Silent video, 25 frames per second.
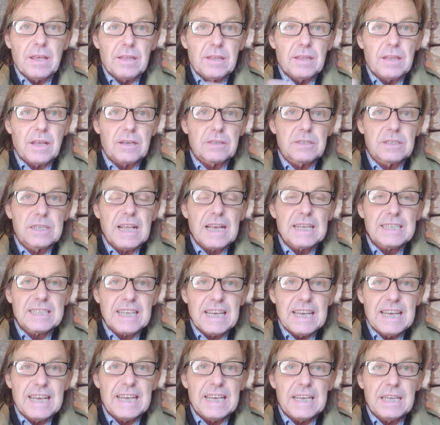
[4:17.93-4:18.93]
there's less
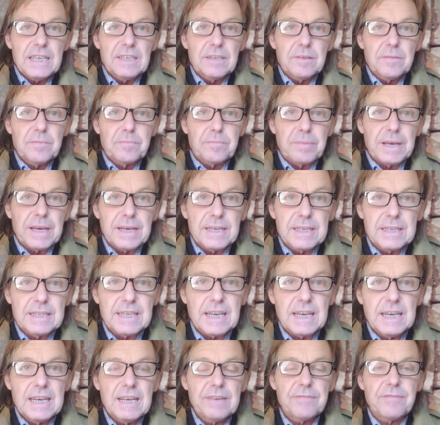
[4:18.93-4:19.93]
heat being
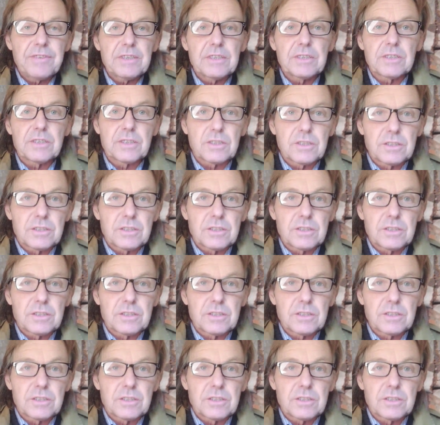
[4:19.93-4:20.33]
delivered